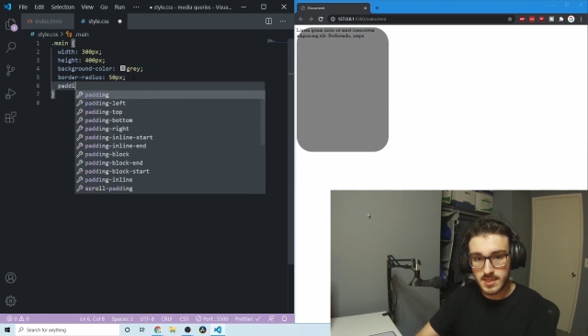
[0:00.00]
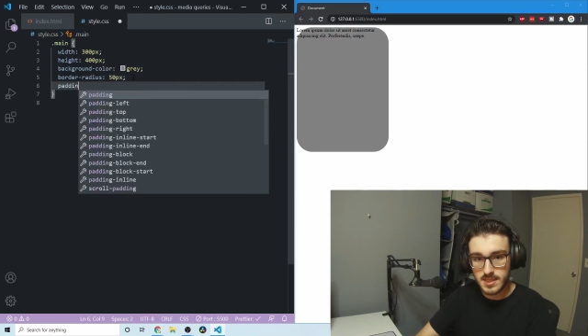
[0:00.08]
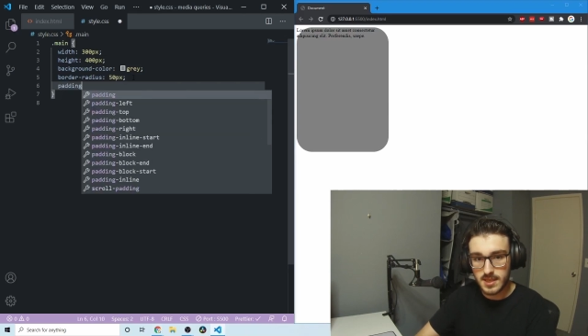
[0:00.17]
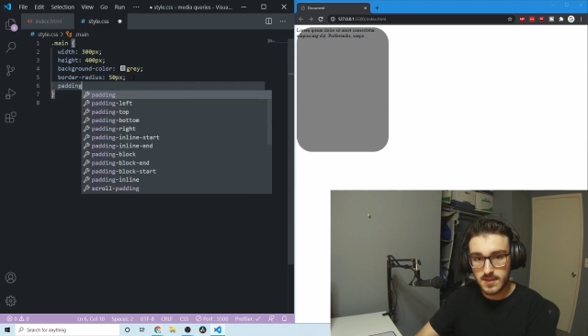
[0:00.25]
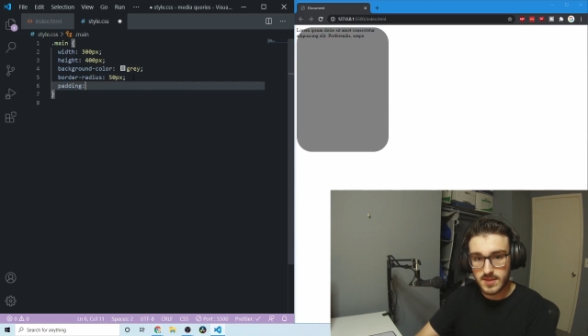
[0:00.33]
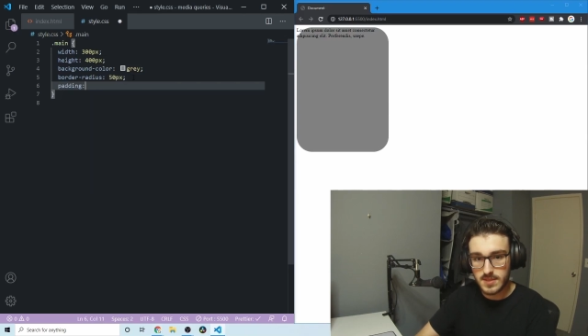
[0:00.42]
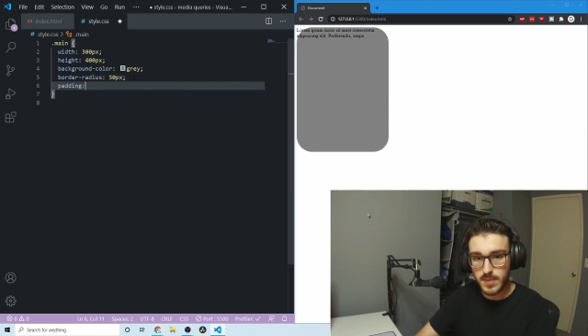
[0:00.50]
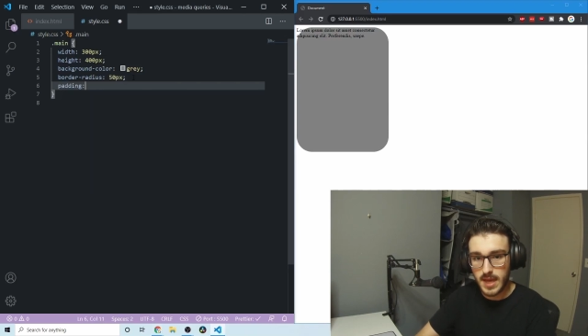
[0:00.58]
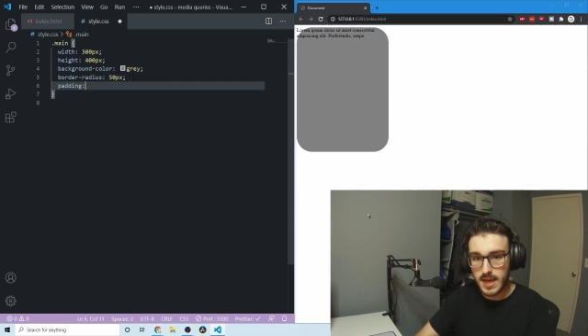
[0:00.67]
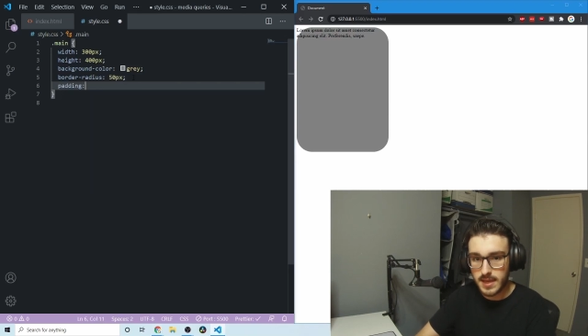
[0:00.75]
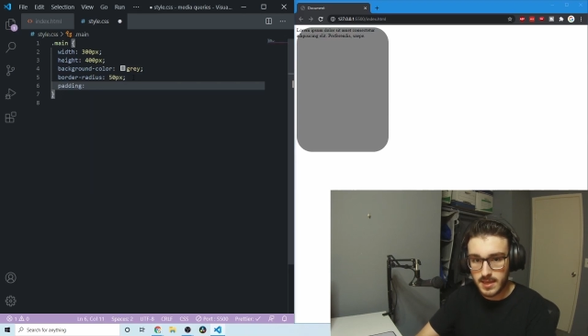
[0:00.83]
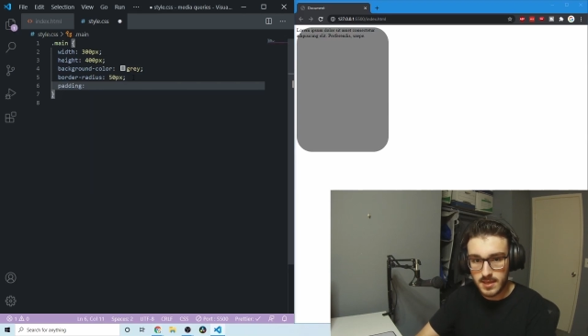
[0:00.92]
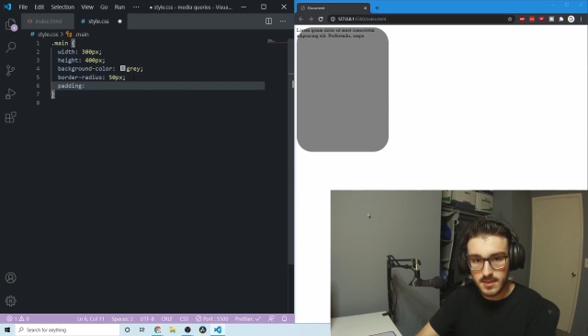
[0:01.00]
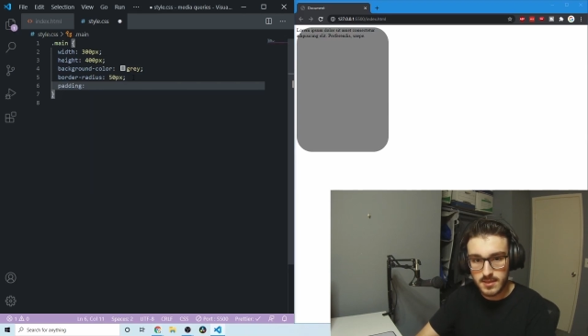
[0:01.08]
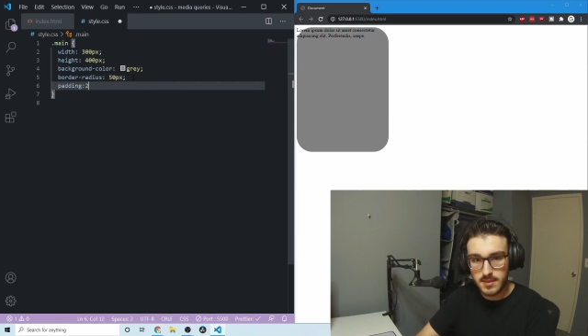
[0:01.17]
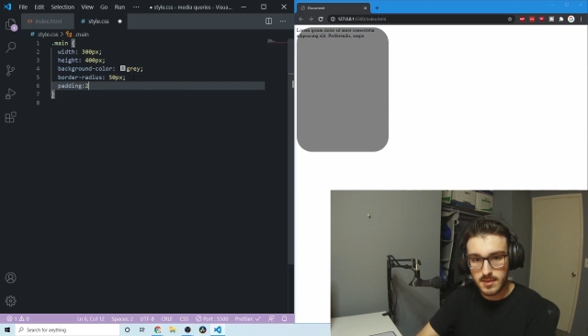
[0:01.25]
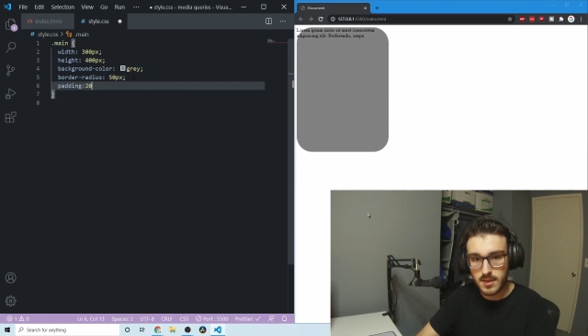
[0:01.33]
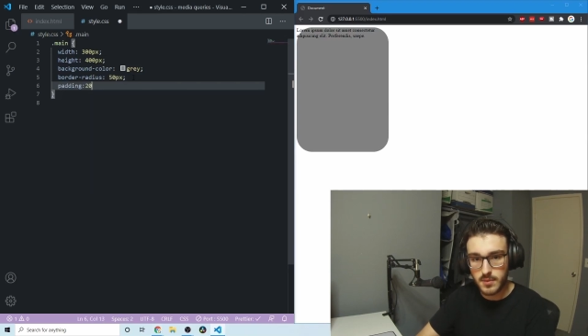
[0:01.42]
is to give it some padding.
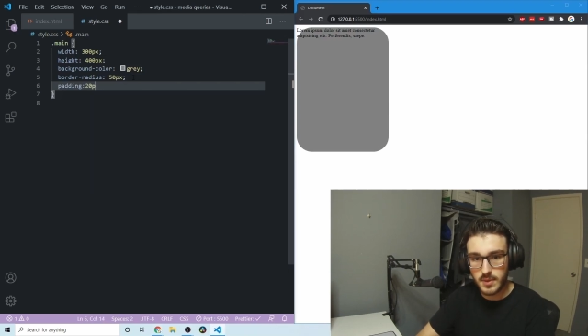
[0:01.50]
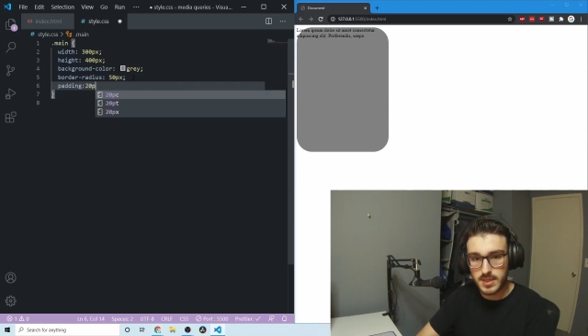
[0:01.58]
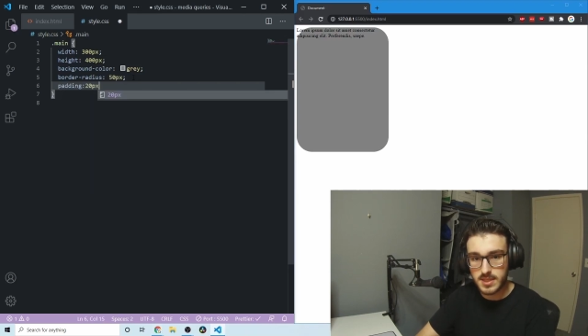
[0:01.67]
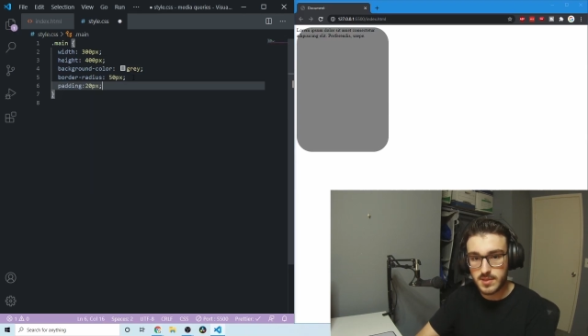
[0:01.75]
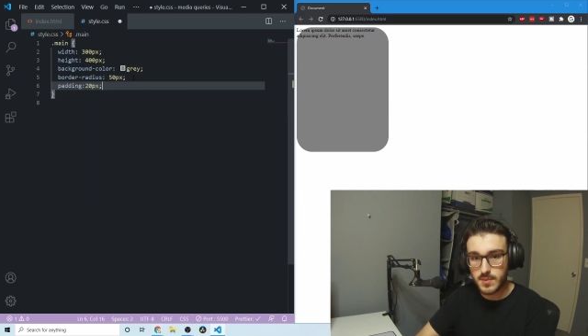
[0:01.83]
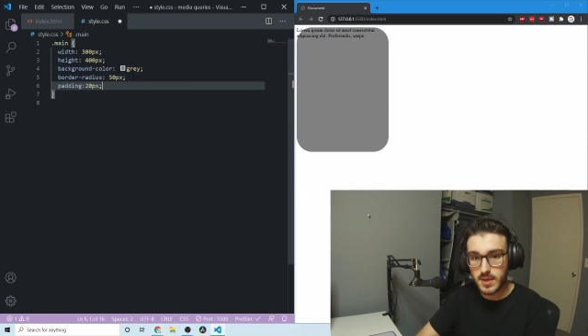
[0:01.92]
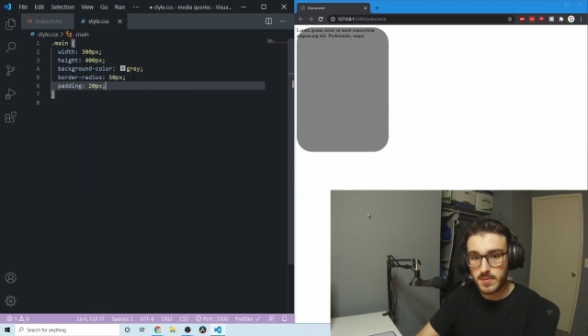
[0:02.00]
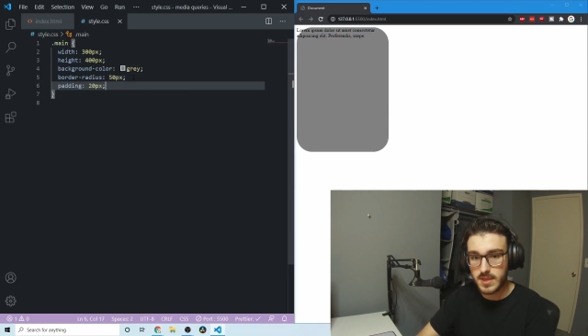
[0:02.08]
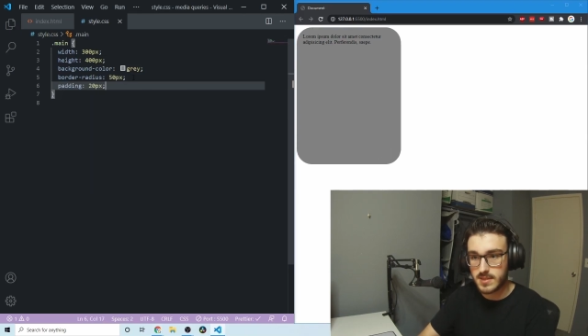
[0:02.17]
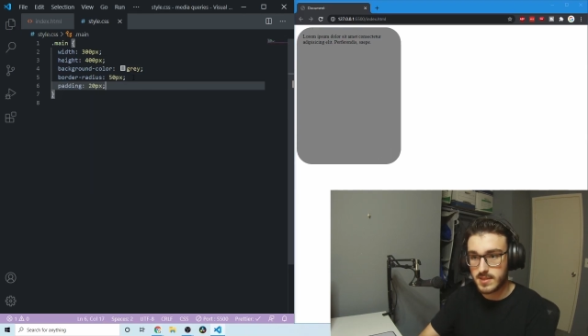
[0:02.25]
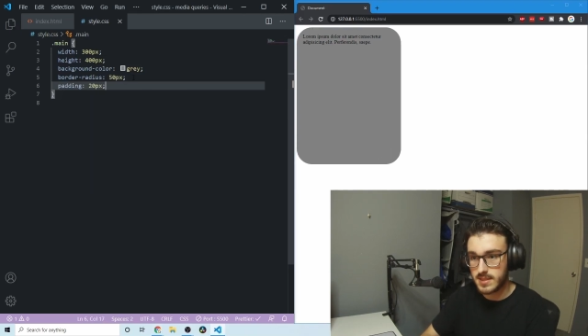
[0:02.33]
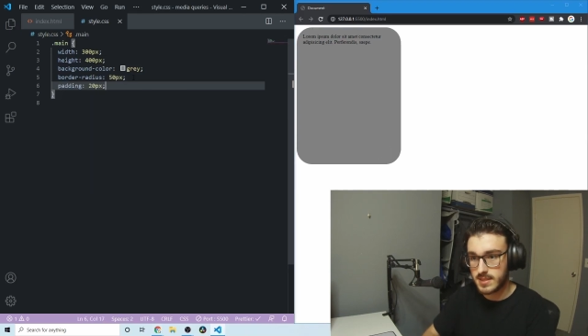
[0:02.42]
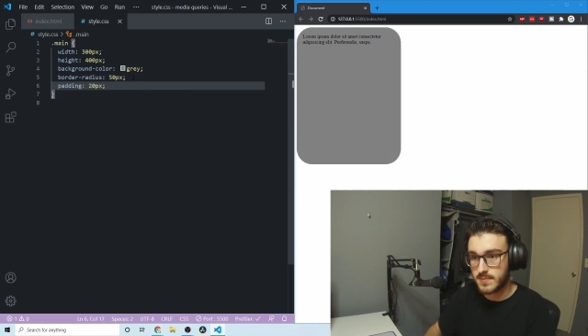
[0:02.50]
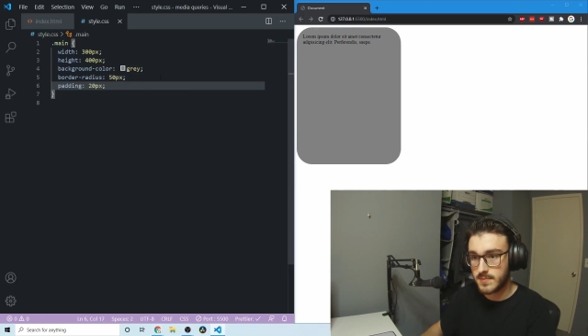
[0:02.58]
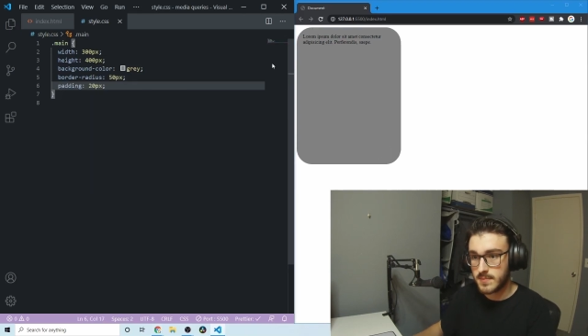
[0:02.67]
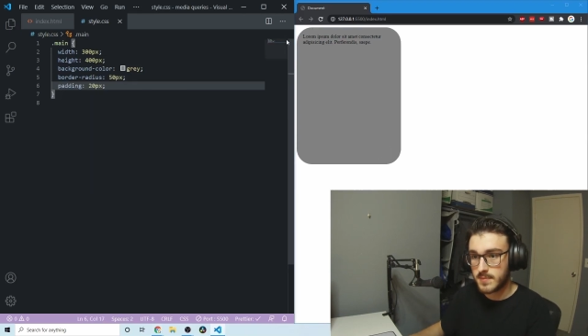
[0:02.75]
we can say 20 pixels.